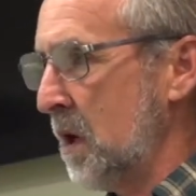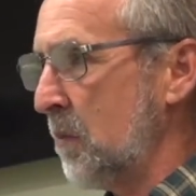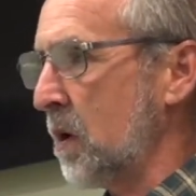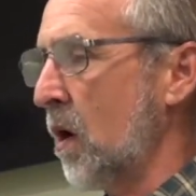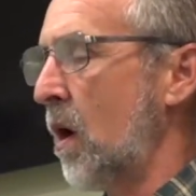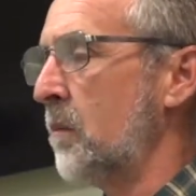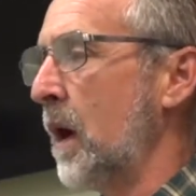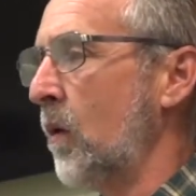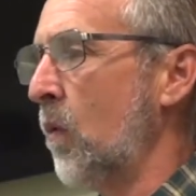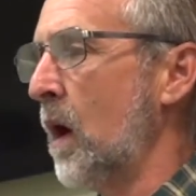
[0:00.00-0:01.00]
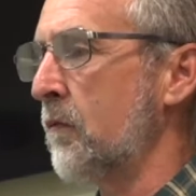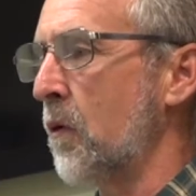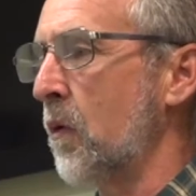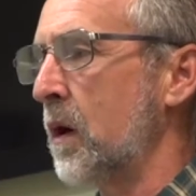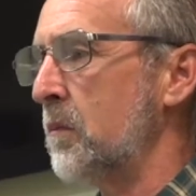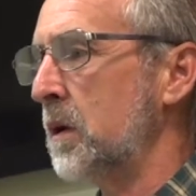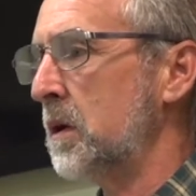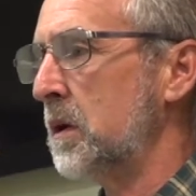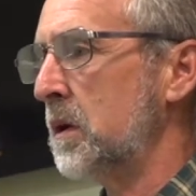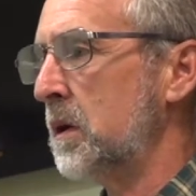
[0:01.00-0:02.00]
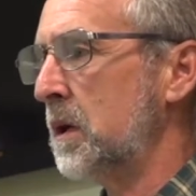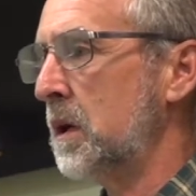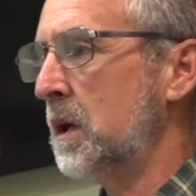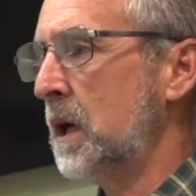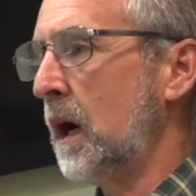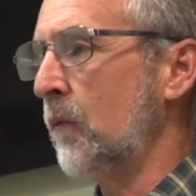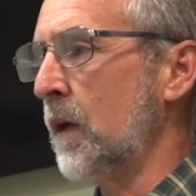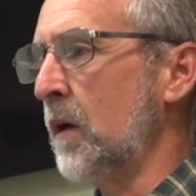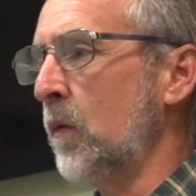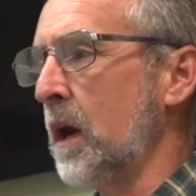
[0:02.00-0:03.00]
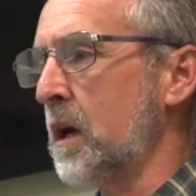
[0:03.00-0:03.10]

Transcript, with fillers: But God made a way for him. And then when he